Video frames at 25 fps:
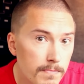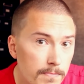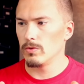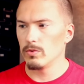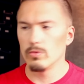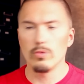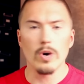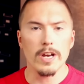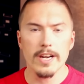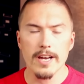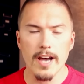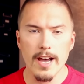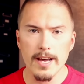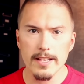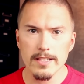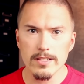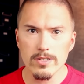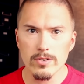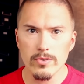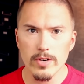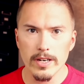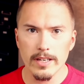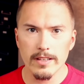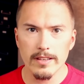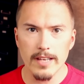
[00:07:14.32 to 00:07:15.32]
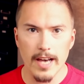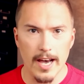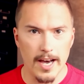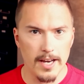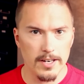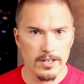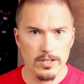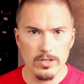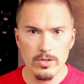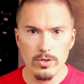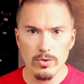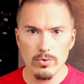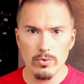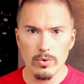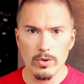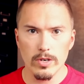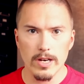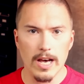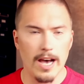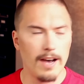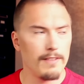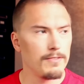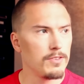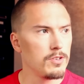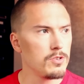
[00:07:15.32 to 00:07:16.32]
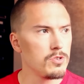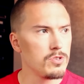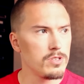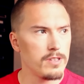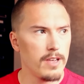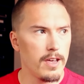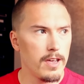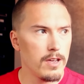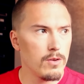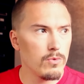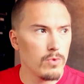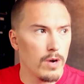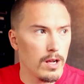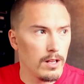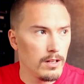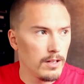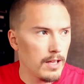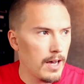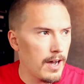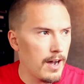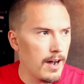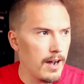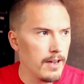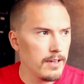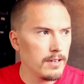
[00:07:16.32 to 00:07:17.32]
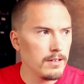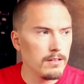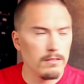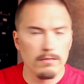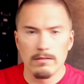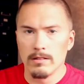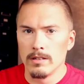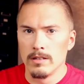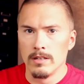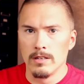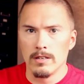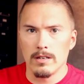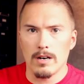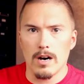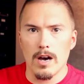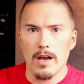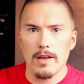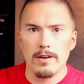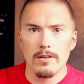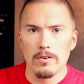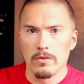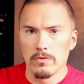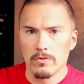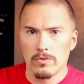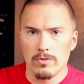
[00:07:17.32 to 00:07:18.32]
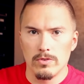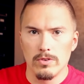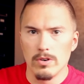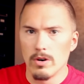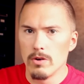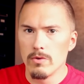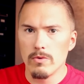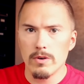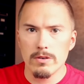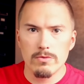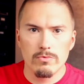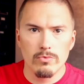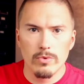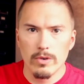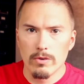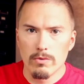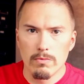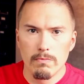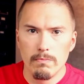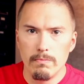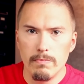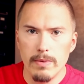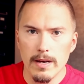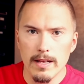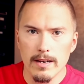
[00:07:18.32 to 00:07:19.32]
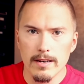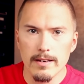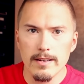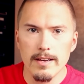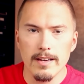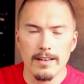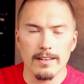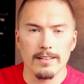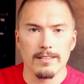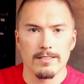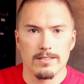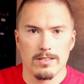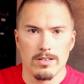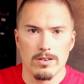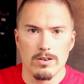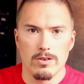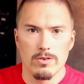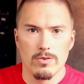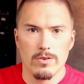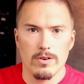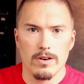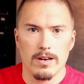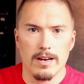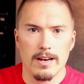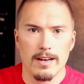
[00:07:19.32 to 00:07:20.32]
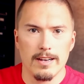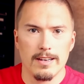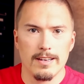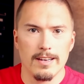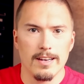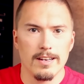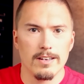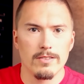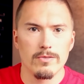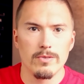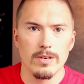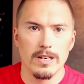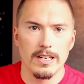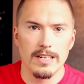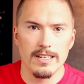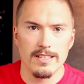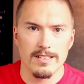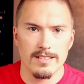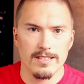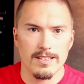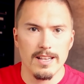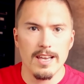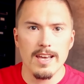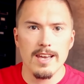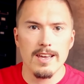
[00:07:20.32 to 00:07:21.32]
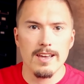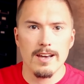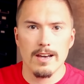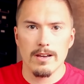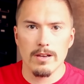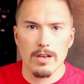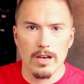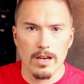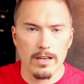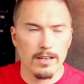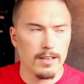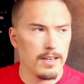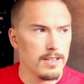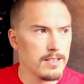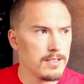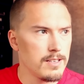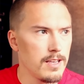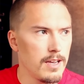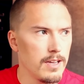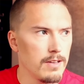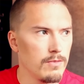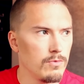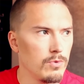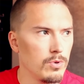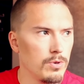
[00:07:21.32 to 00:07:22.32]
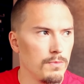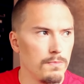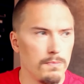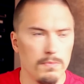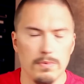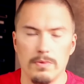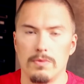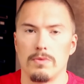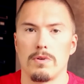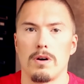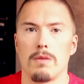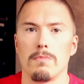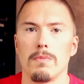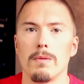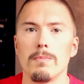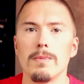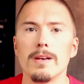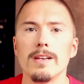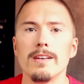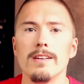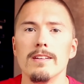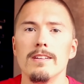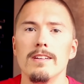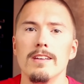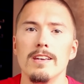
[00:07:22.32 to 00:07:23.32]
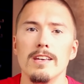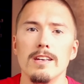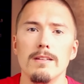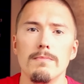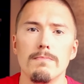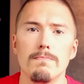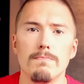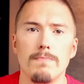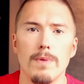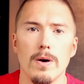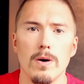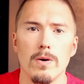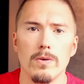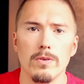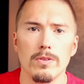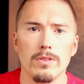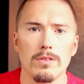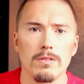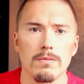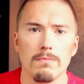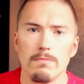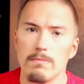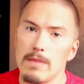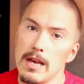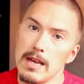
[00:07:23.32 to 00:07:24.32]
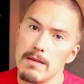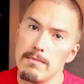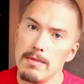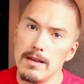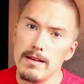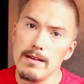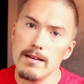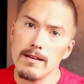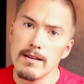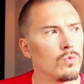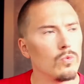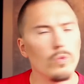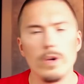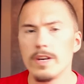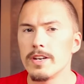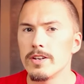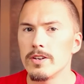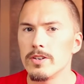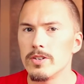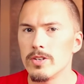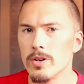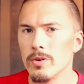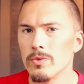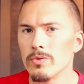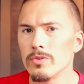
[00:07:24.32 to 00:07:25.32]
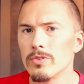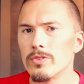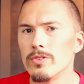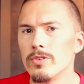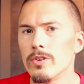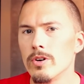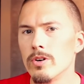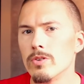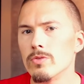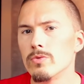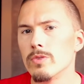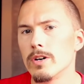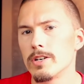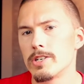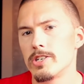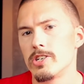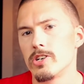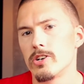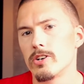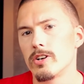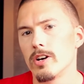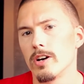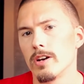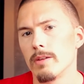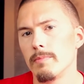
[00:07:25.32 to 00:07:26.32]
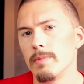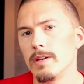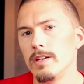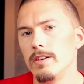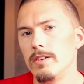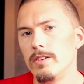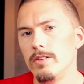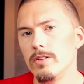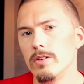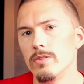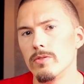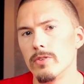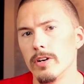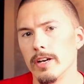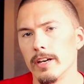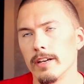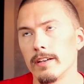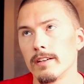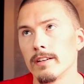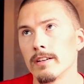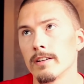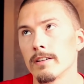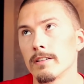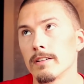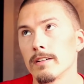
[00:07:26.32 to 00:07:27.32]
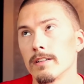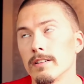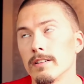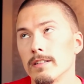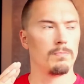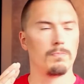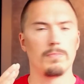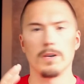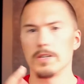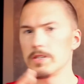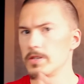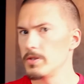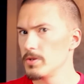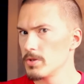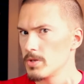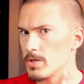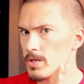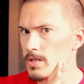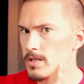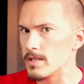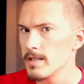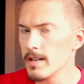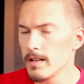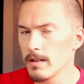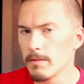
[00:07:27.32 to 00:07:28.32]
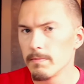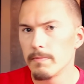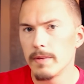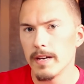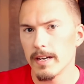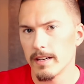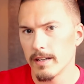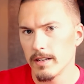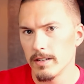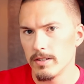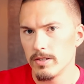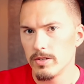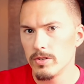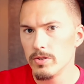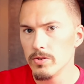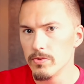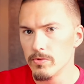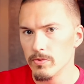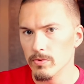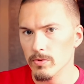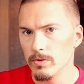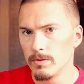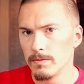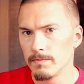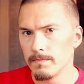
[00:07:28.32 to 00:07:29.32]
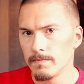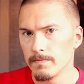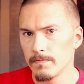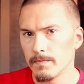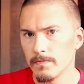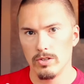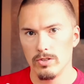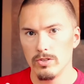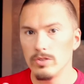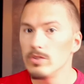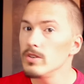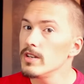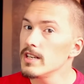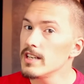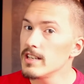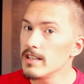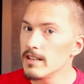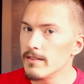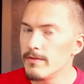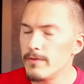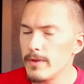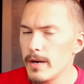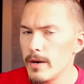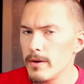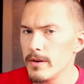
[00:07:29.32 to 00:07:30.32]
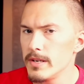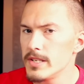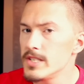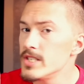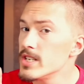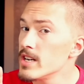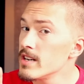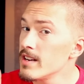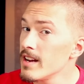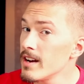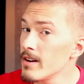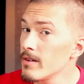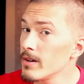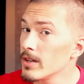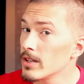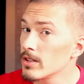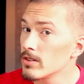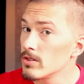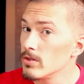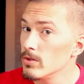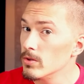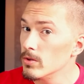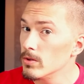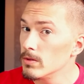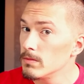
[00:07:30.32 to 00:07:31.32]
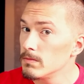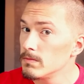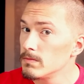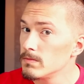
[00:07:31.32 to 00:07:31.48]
When answering that, you would have to say, well, I don't know what we're building, so I can't really say. I guess I would probably need both, maybe. When you don't know what you're gonna be doing, but you still pick a tool, you need a very generic tool.